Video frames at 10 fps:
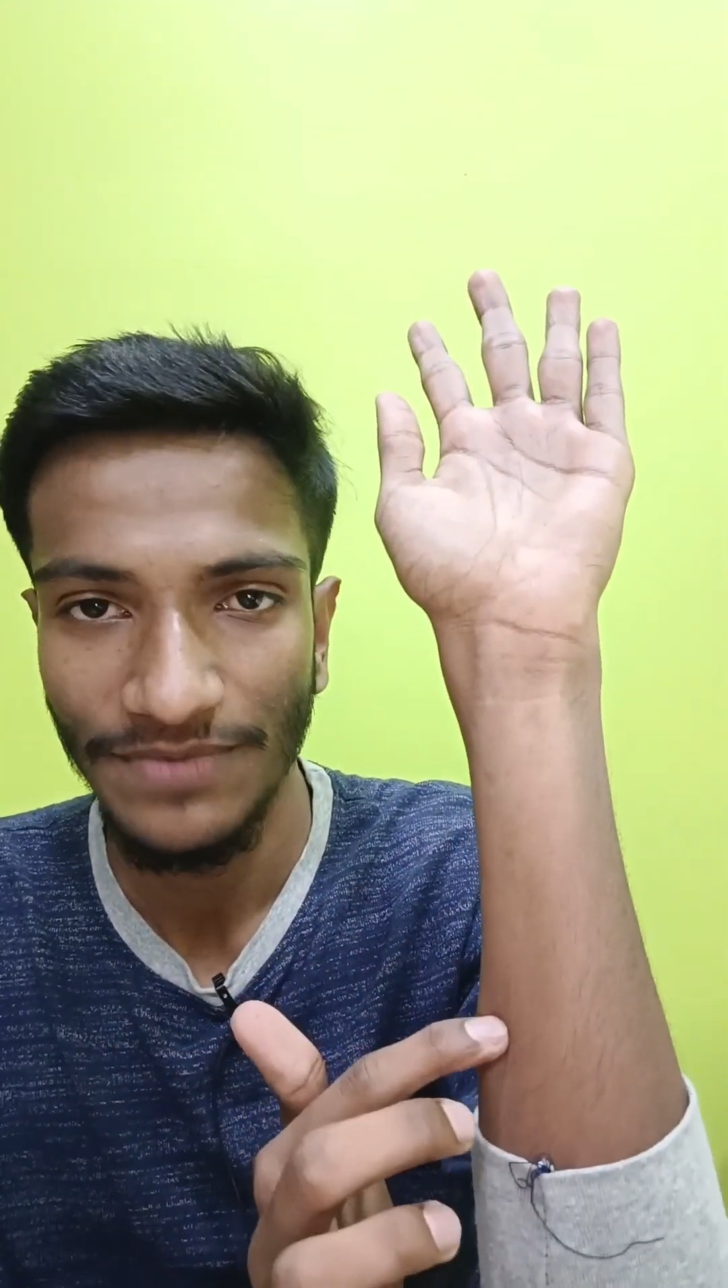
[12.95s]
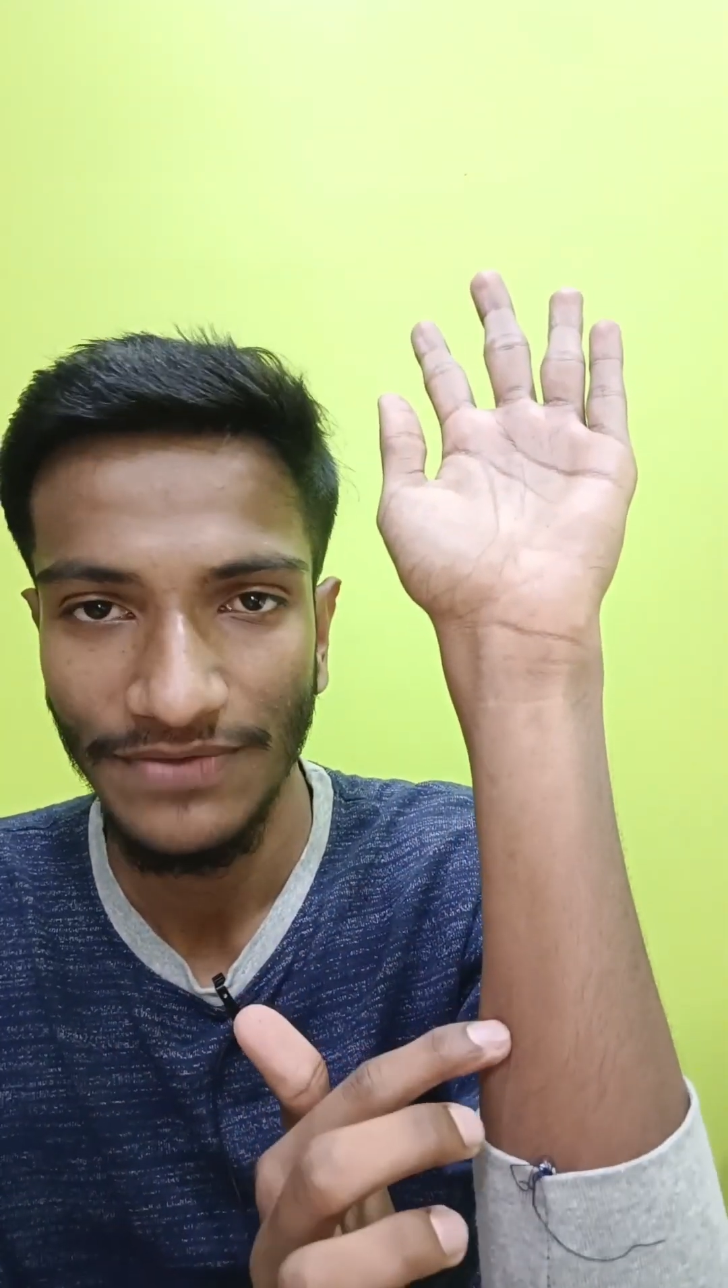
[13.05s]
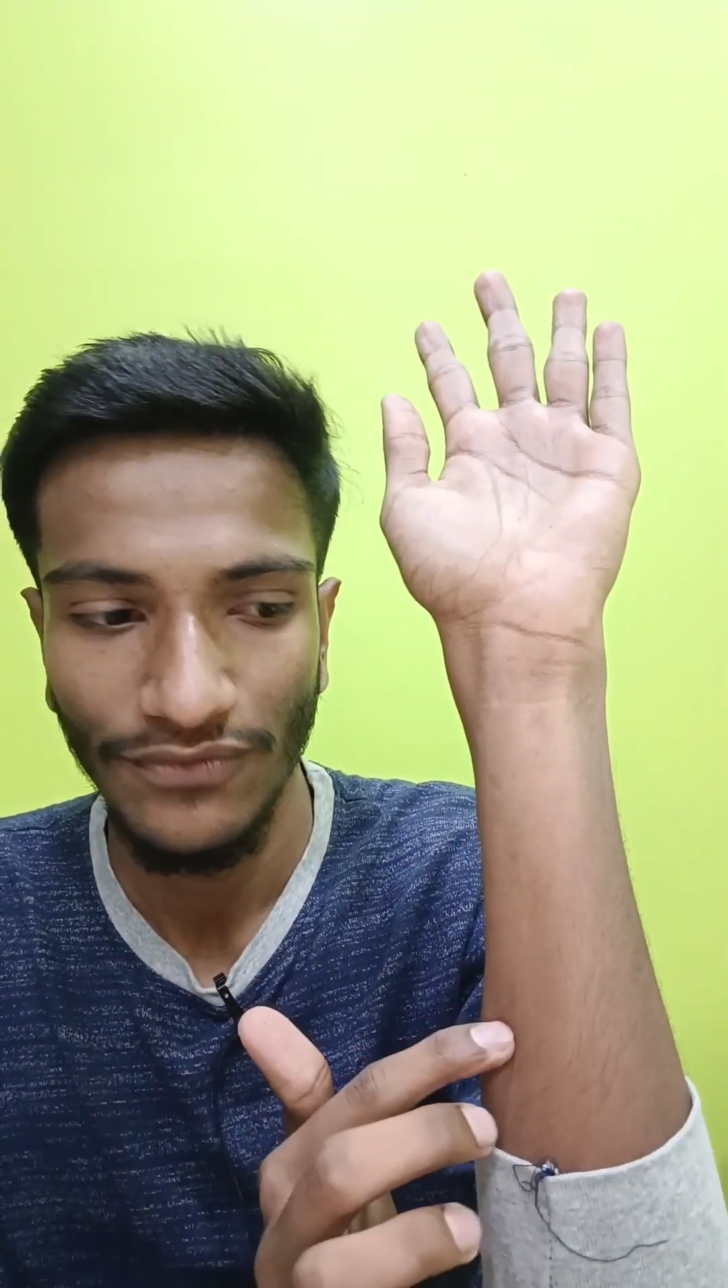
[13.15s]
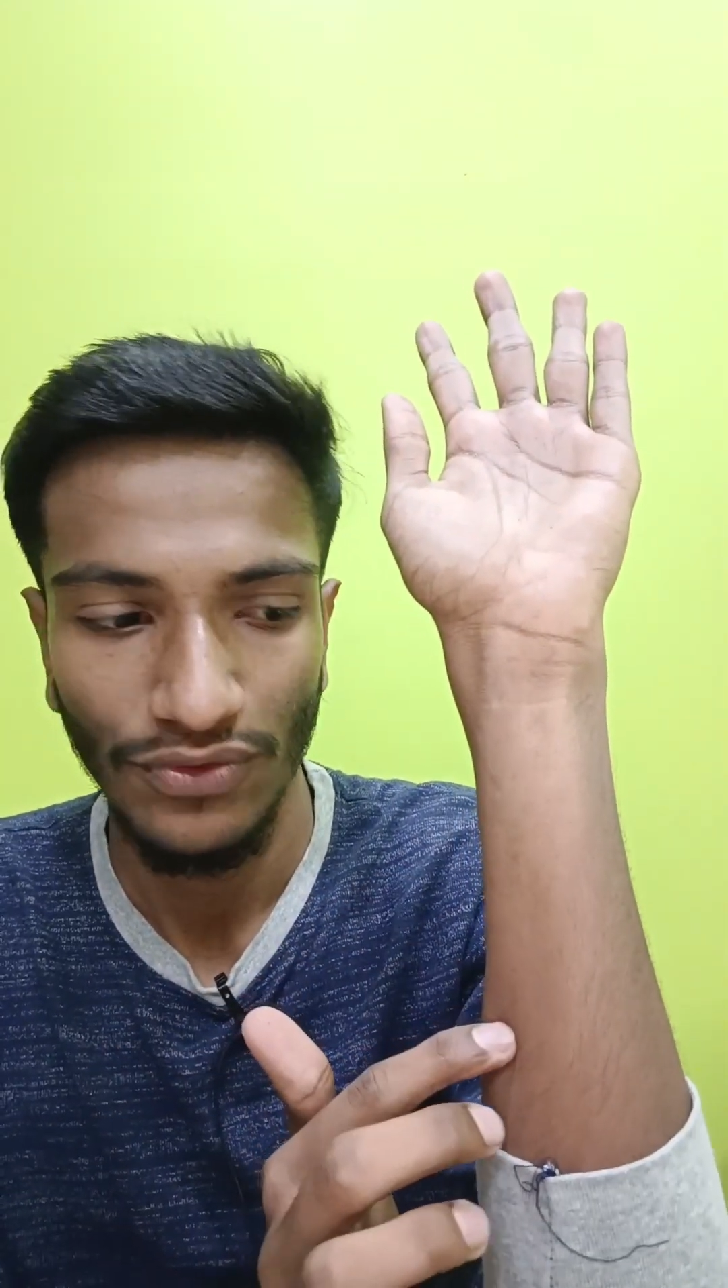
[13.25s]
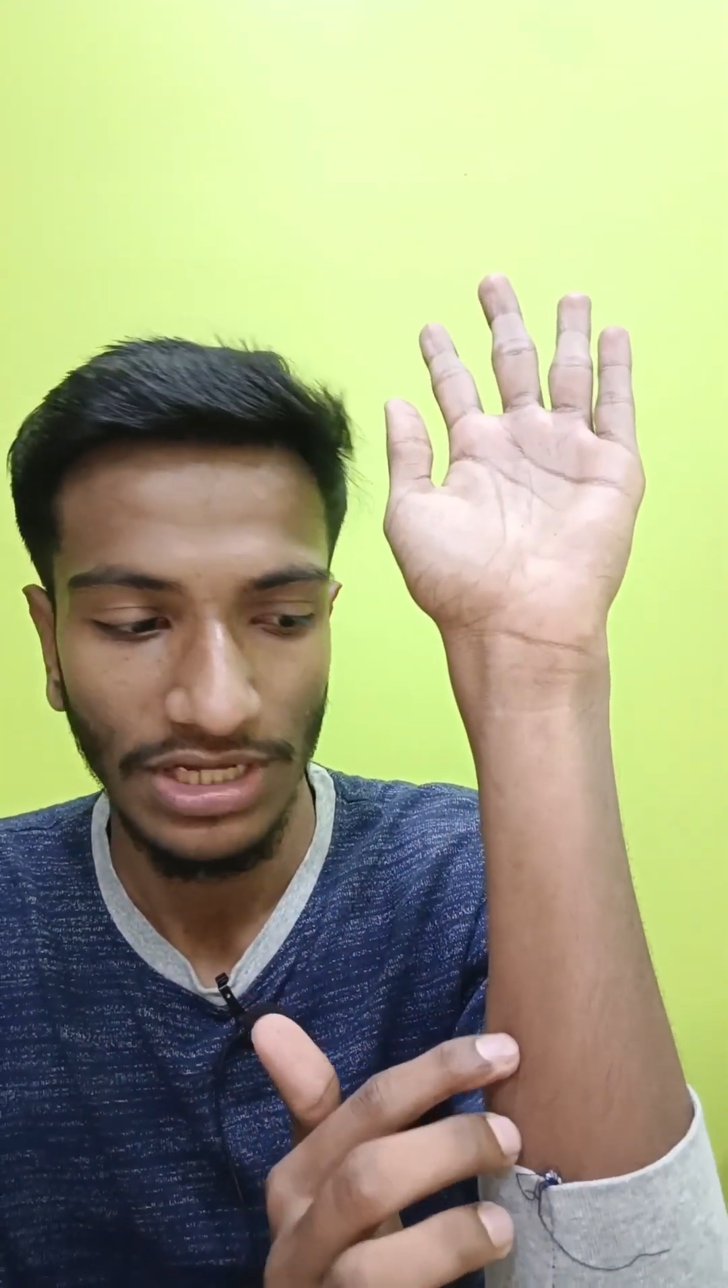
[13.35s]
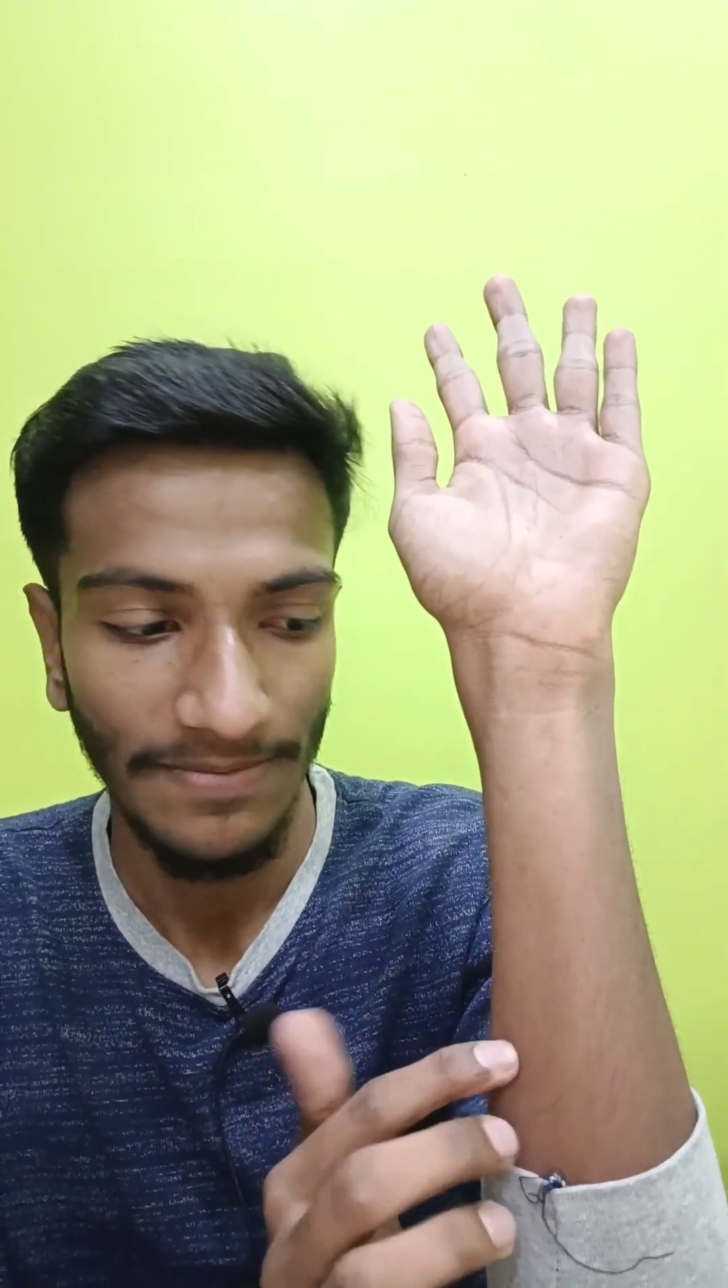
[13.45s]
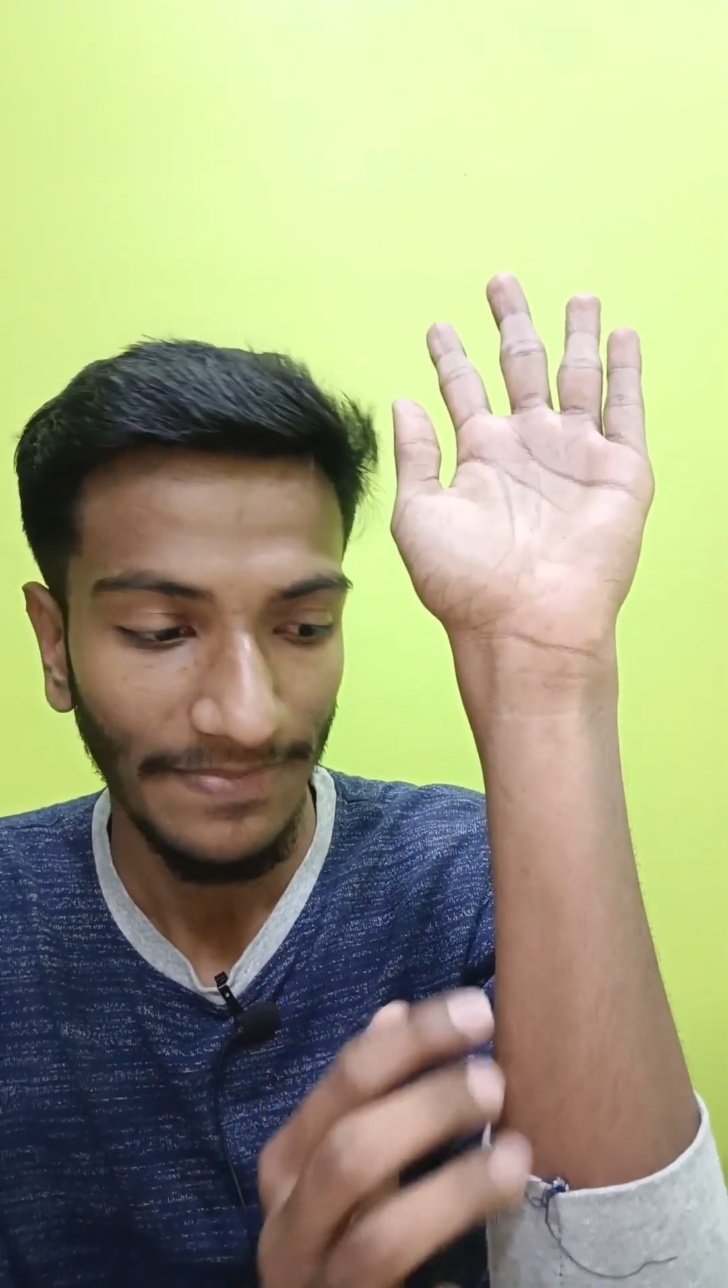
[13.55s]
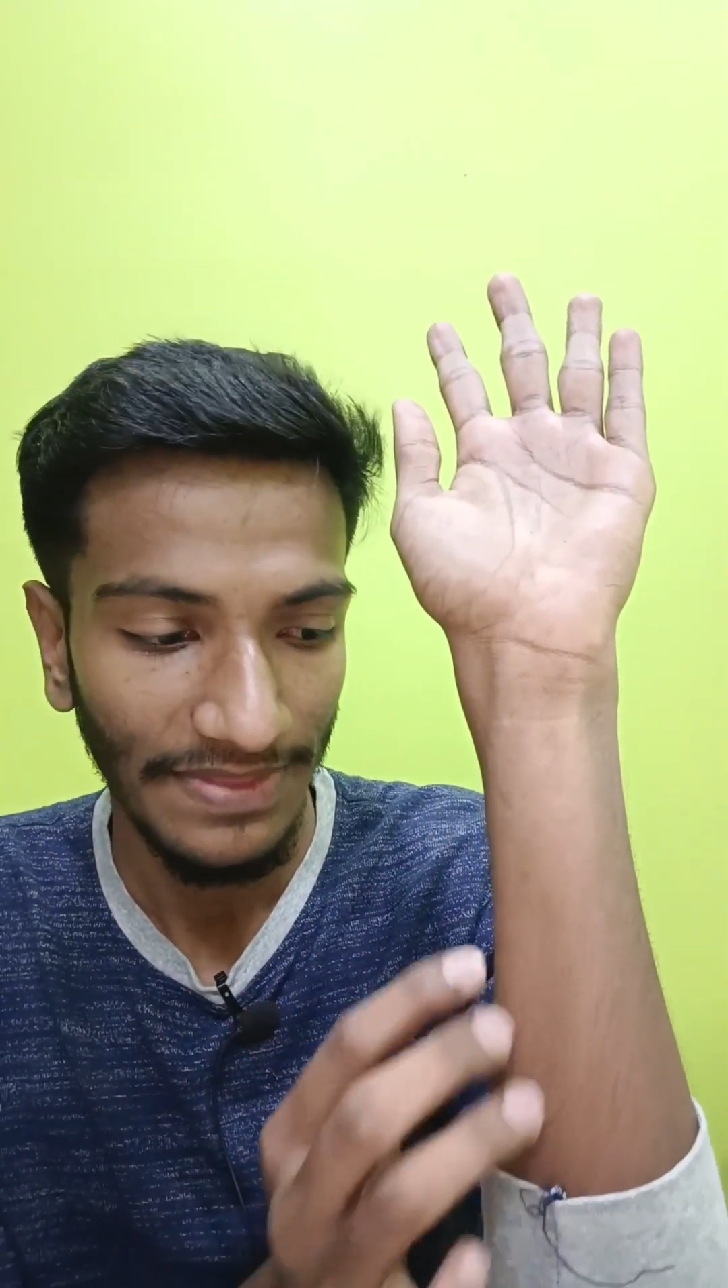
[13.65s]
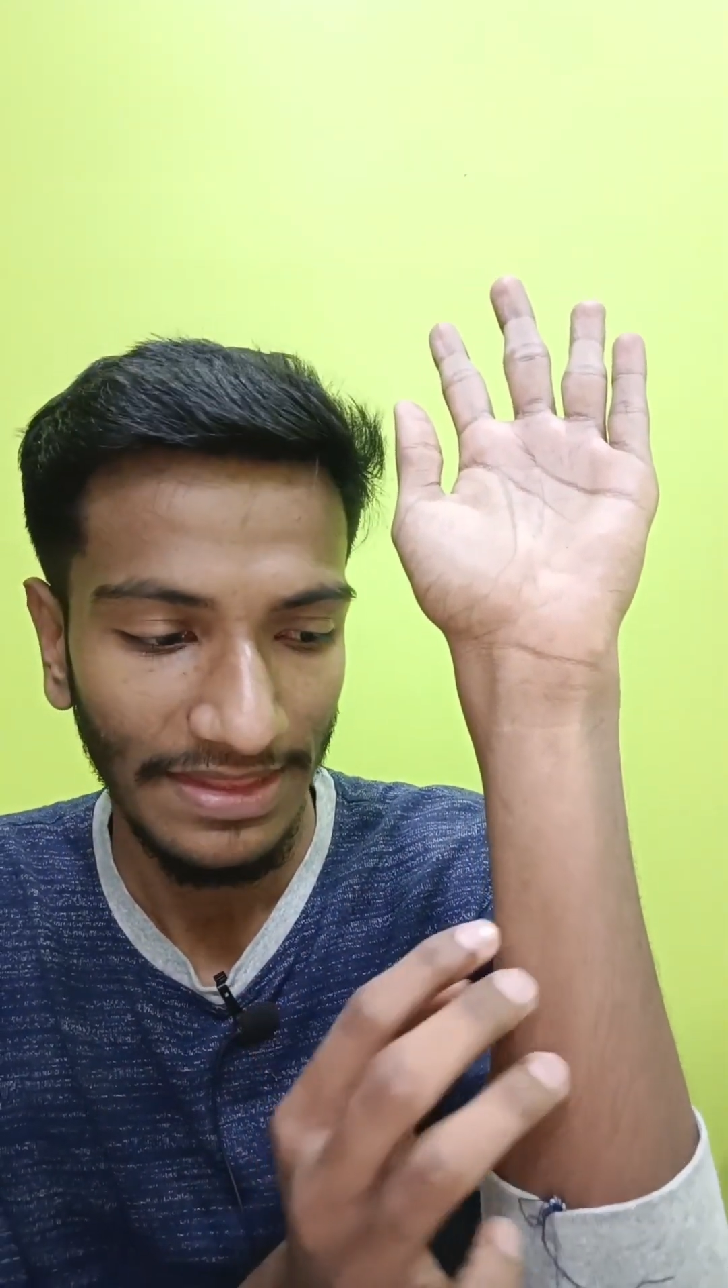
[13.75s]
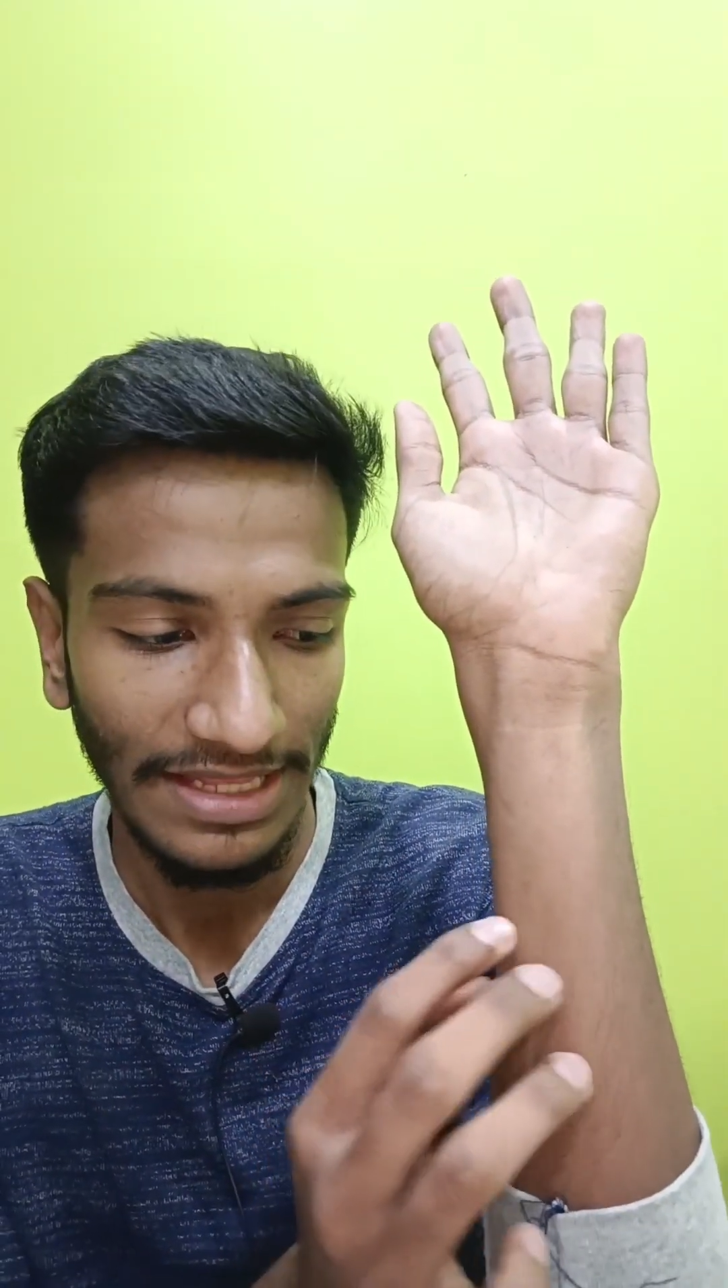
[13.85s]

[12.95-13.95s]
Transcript: of my forearm,